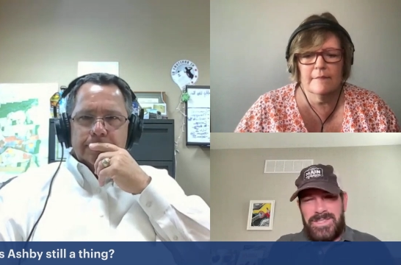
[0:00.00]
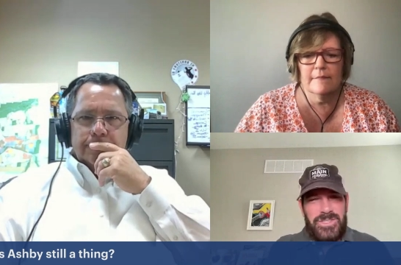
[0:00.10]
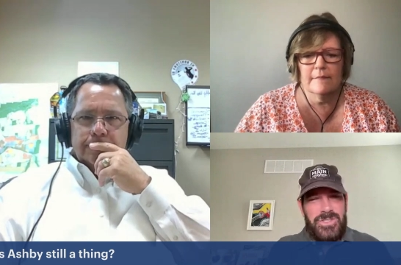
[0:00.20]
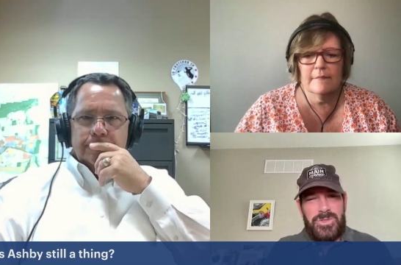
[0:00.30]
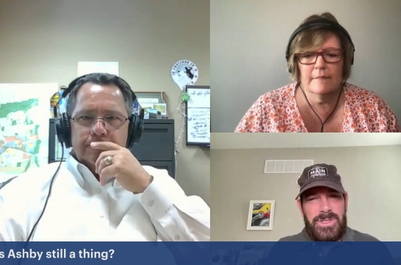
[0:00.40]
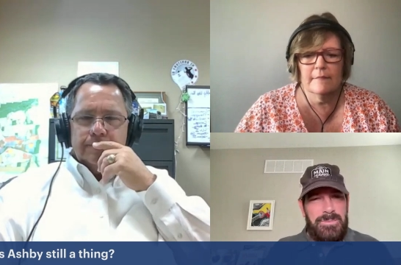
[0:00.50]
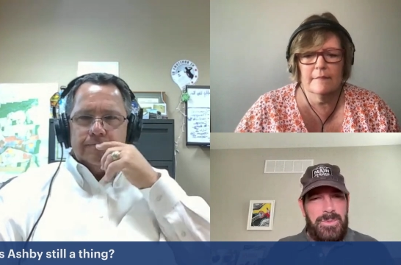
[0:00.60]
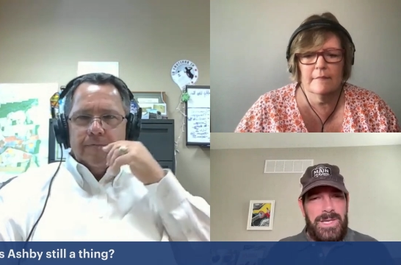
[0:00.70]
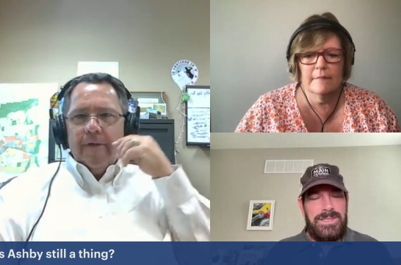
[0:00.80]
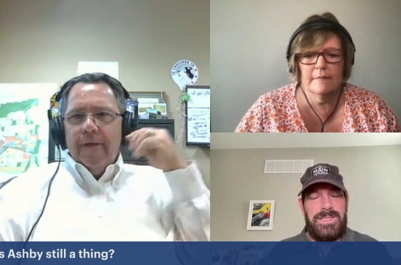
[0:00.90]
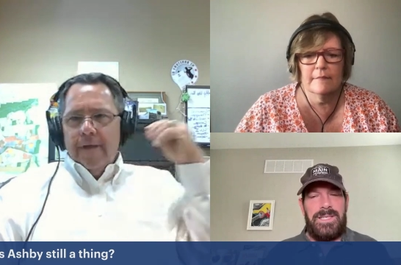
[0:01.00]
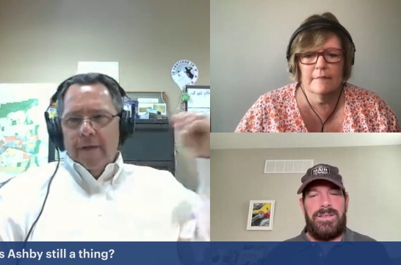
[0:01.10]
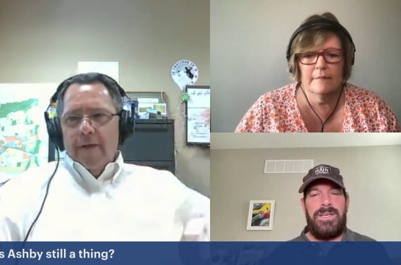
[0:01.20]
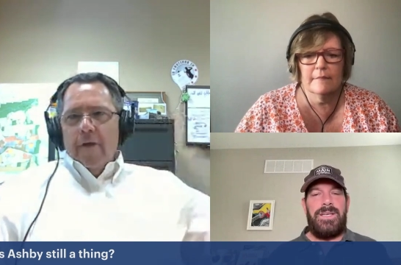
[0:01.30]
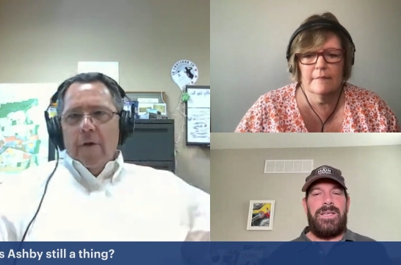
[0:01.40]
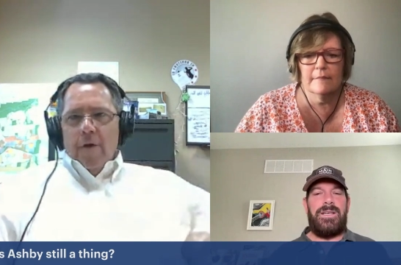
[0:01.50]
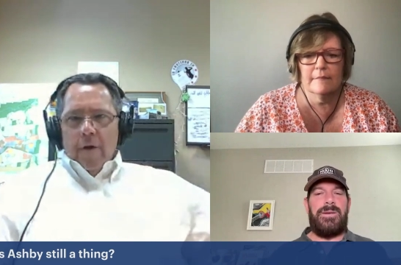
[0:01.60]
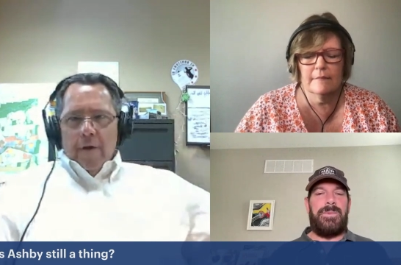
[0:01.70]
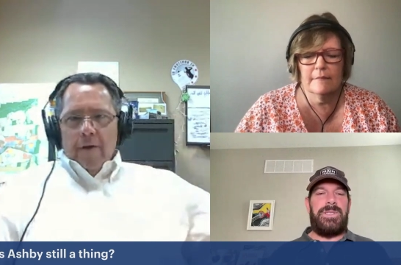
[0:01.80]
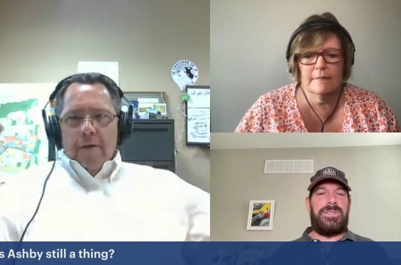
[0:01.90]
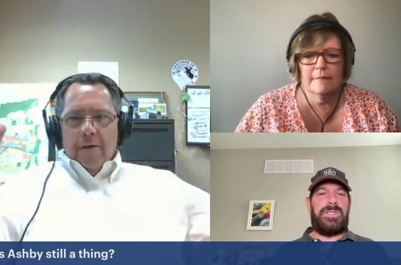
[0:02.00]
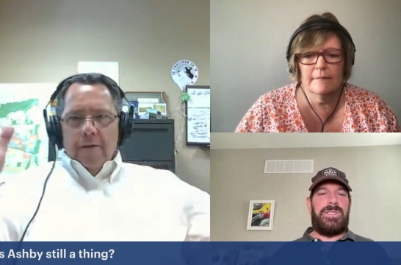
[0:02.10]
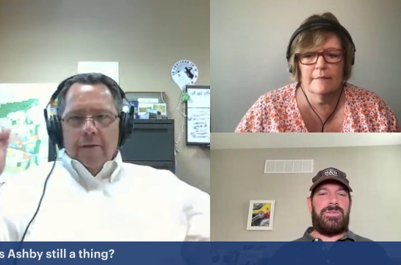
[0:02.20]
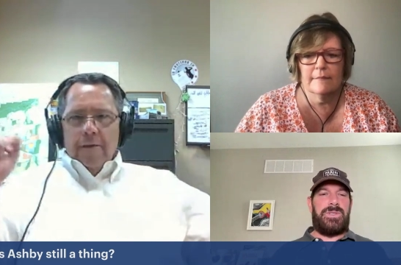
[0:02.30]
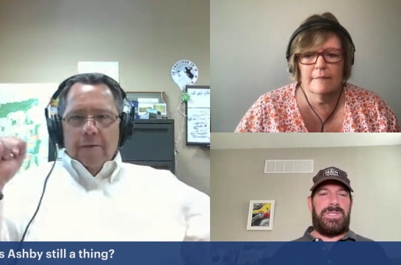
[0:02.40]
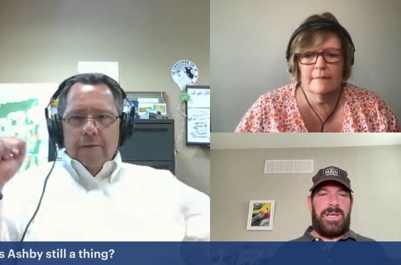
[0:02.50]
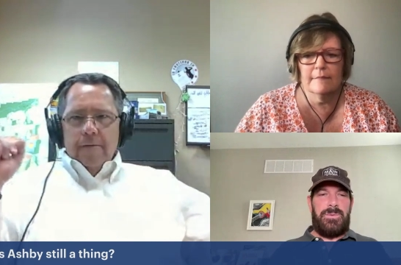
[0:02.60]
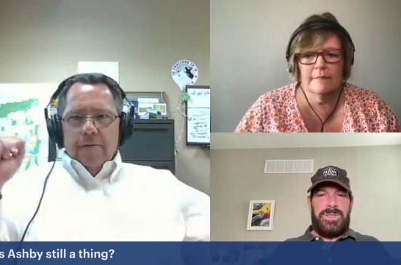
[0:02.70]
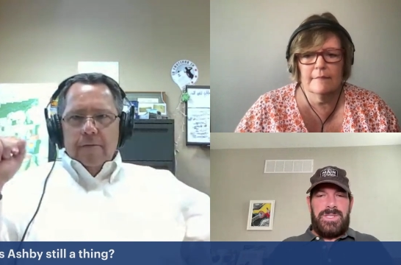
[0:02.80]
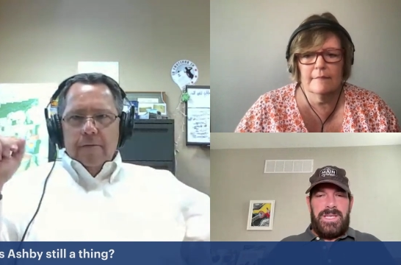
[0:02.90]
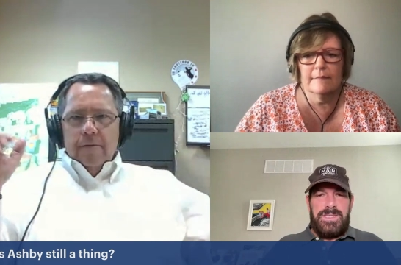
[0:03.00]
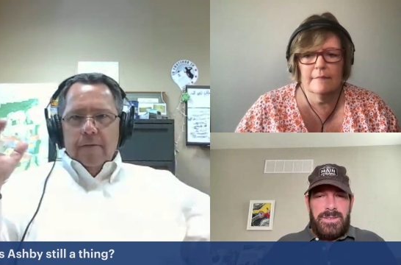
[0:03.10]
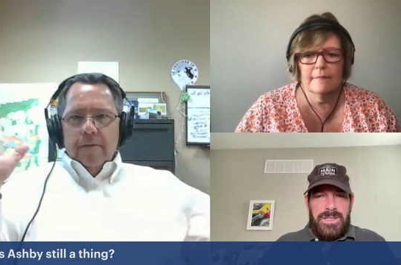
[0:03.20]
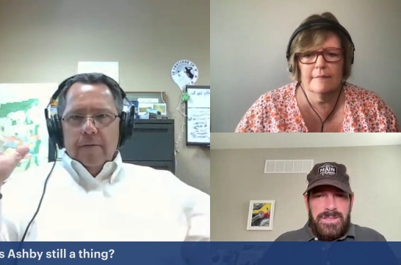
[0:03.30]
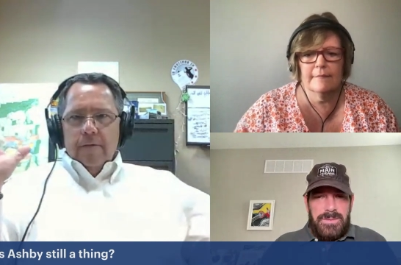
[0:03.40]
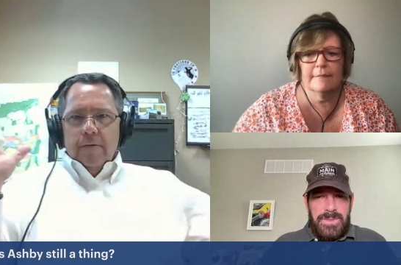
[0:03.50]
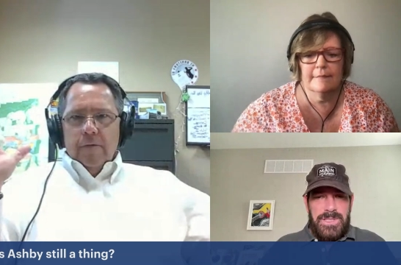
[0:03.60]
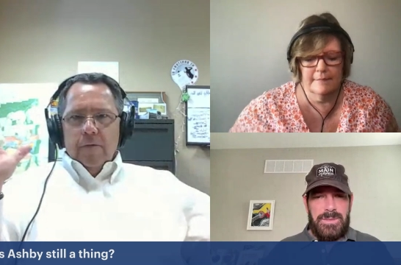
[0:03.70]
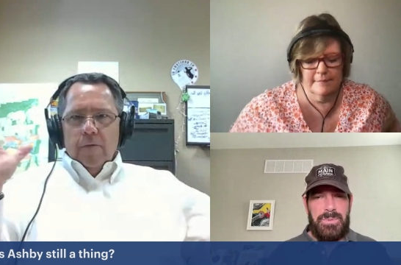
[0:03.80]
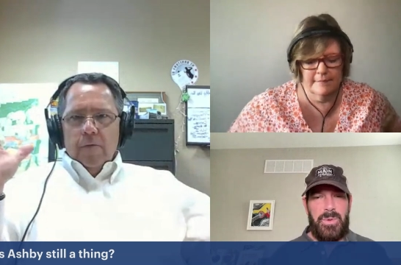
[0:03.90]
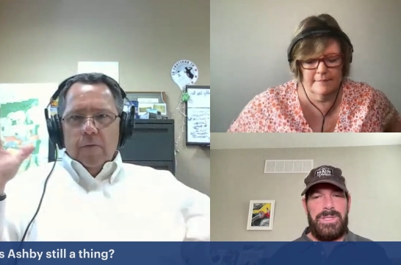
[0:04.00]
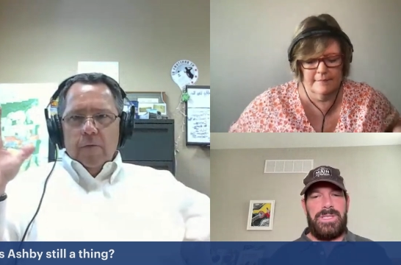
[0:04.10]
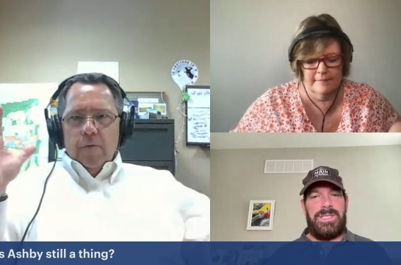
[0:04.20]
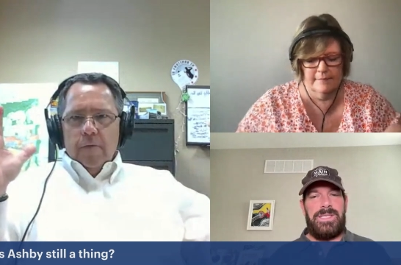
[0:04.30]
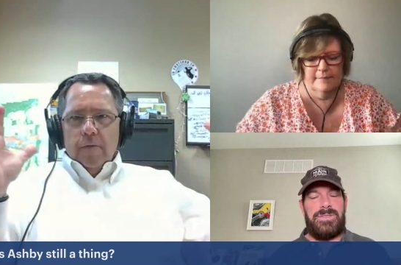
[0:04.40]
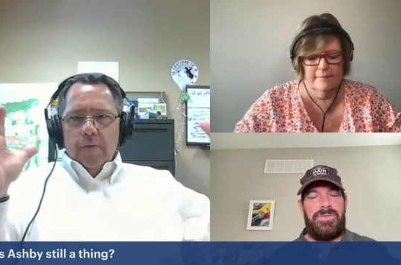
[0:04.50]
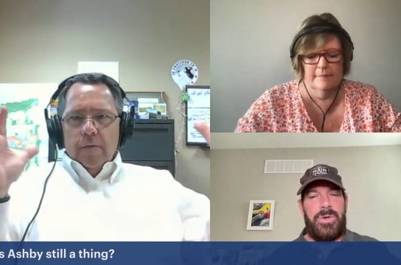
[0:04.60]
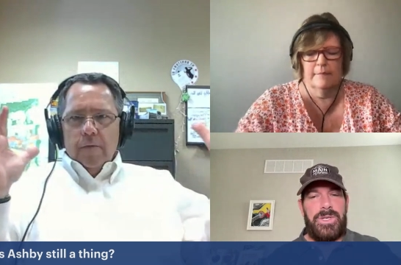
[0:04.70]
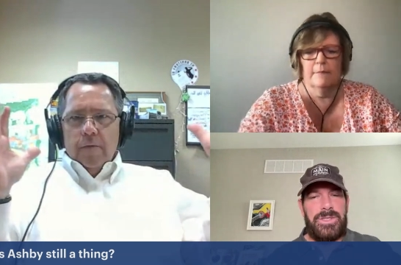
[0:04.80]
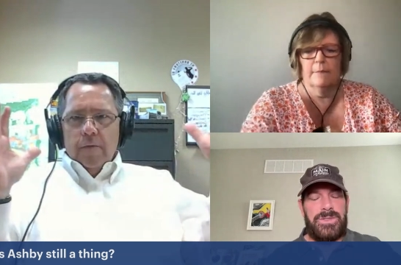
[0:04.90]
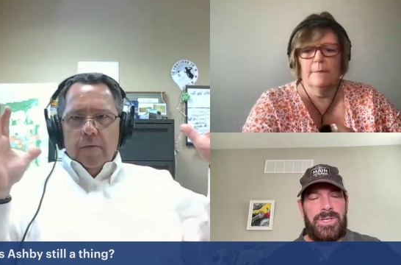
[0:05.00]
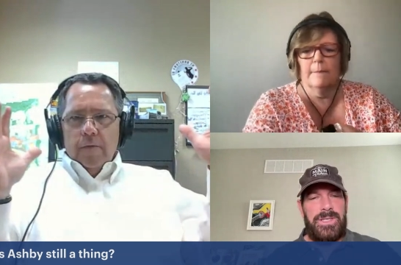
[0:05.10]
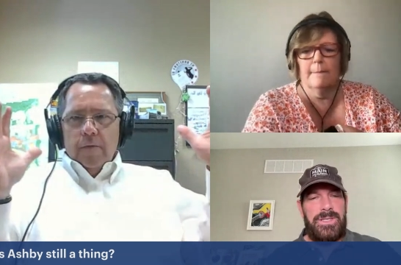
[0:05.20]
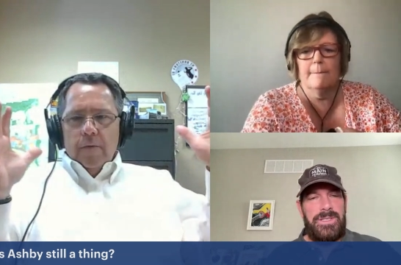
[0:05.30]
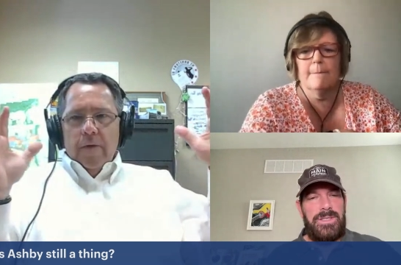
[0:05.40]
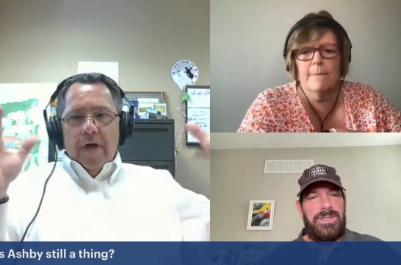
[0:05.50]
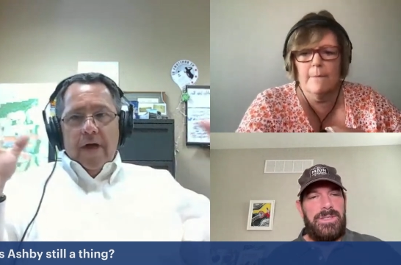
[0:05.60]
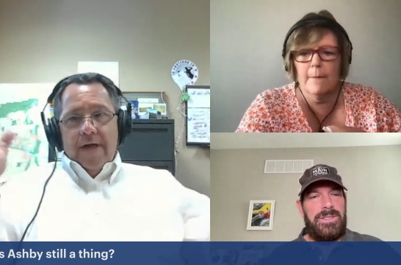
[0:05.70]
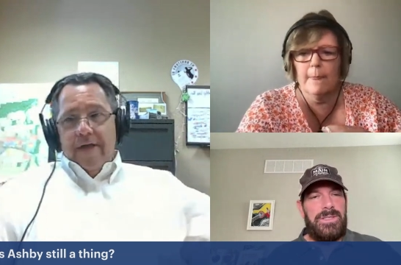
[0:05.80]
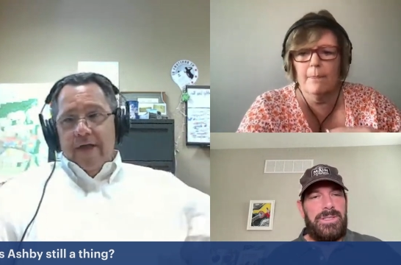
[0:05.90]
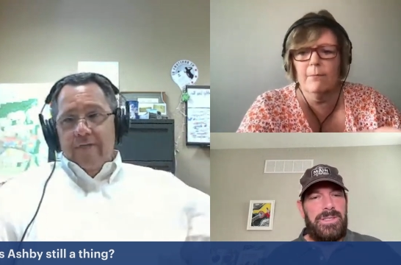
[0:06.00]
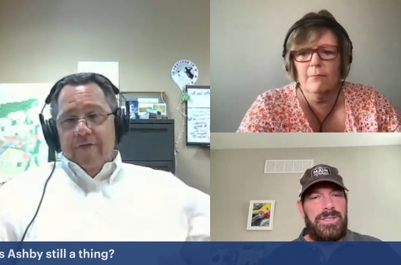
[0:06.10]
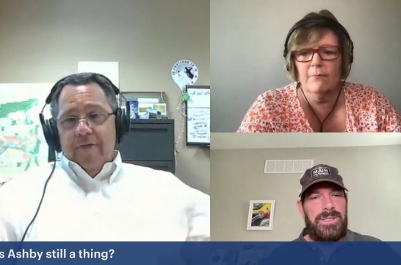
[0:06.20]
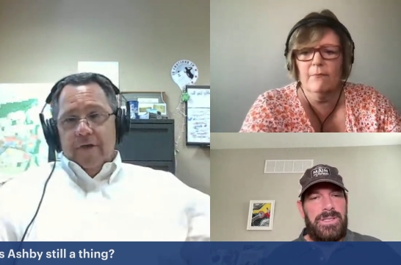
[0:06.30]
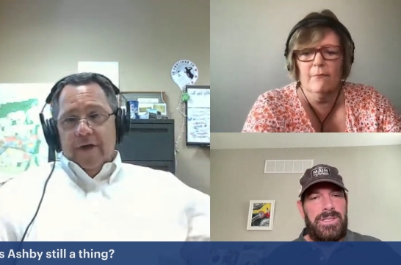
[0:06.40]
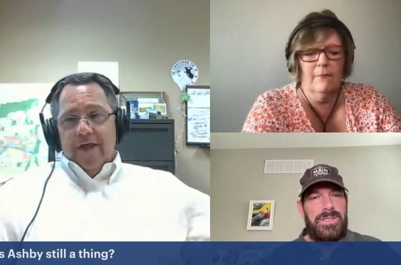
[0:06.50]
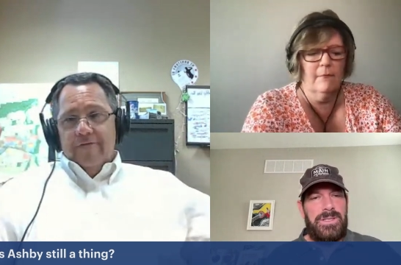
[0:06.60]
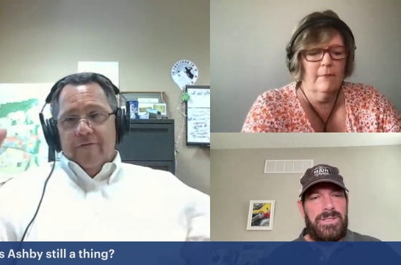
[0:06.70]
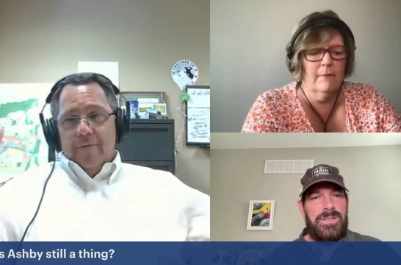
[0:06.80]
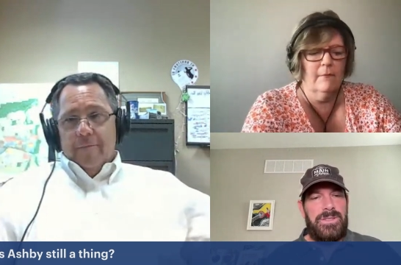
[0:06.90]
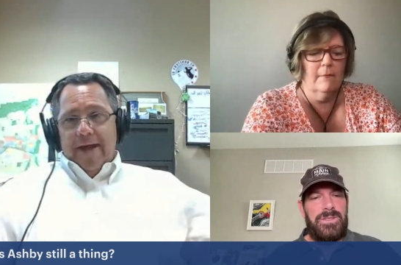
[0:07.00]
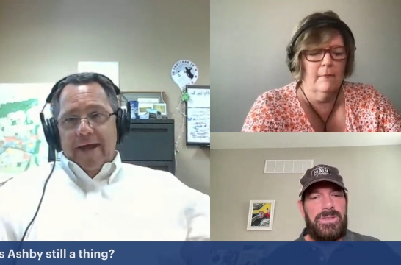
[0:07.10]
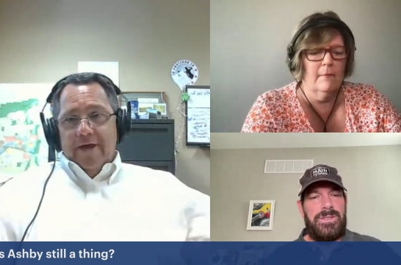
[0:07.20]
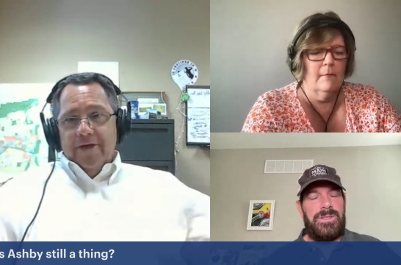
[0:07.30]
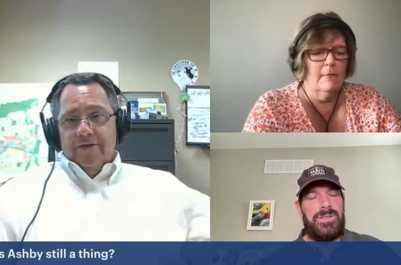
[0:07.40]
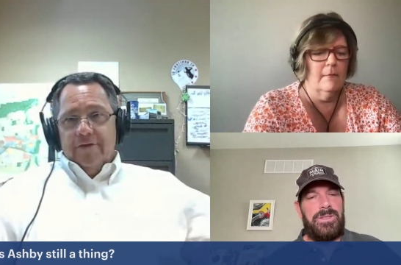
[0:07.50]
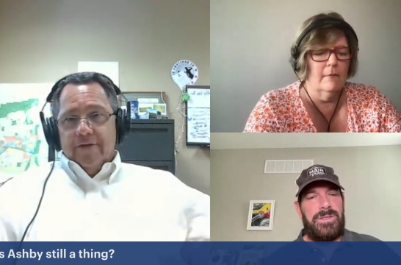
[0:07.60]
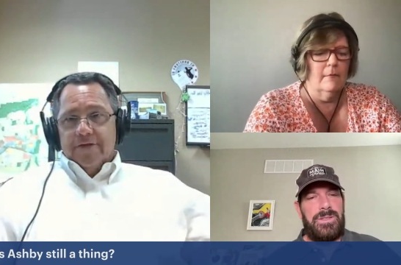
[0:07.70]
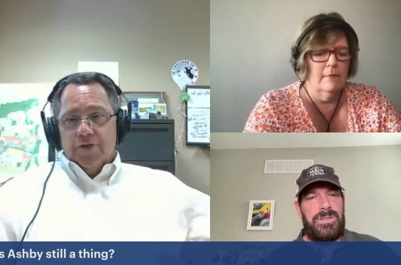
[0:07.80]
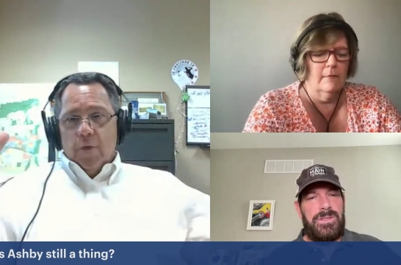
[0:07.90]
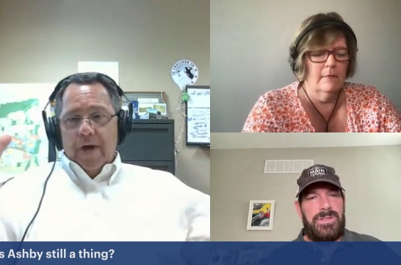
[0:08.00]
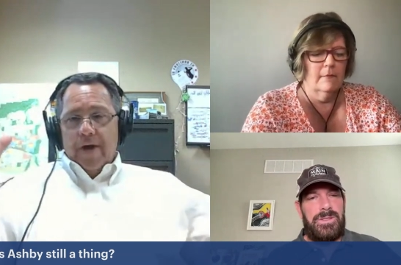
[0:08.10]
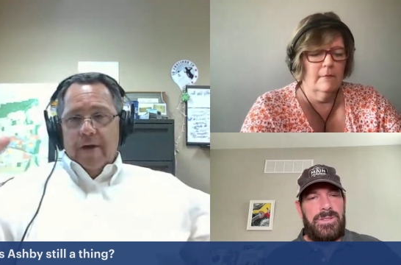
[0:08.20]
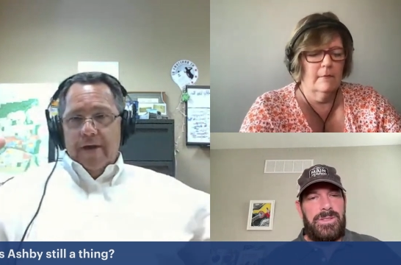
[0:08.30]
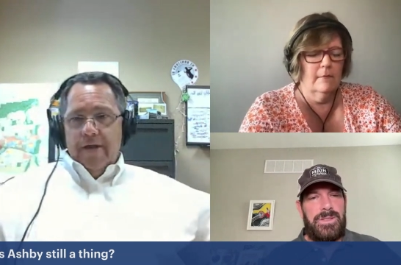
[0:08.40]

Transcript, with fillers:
Speaker 1: of strip right there um, is, is, is I would say is a, is a, is a point that needs focus, right?
Speaker 2: Well, if you look at from Byhalia to the square,